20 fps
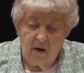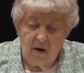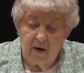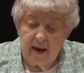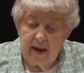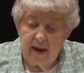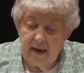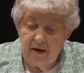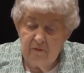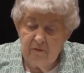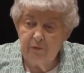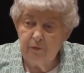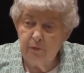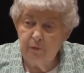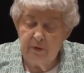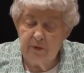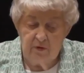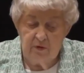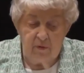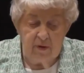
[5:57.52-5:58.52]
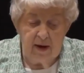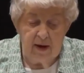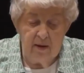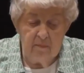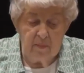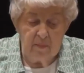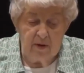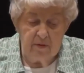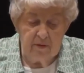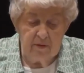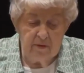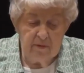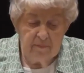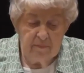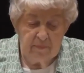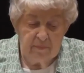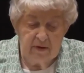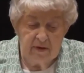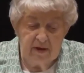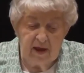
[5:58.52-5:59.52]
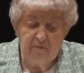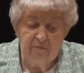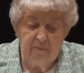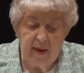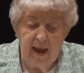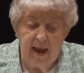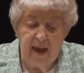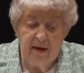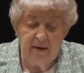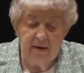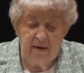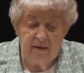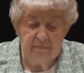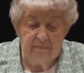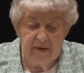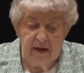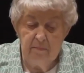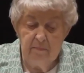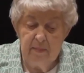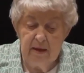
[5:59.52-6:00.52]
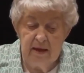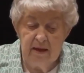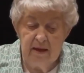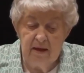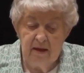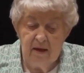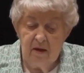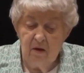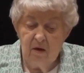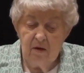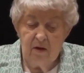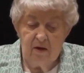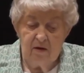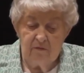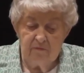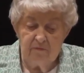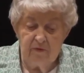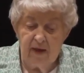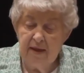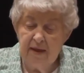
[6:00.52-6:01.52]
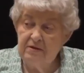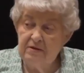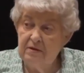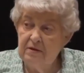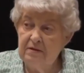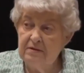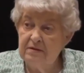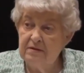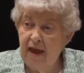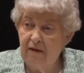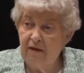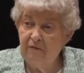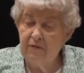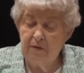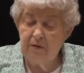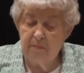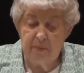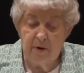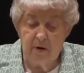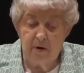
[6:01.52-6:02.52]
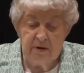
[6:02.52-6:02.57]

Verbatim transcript: Our affluent grandmother gave Pat and me fancy taffeta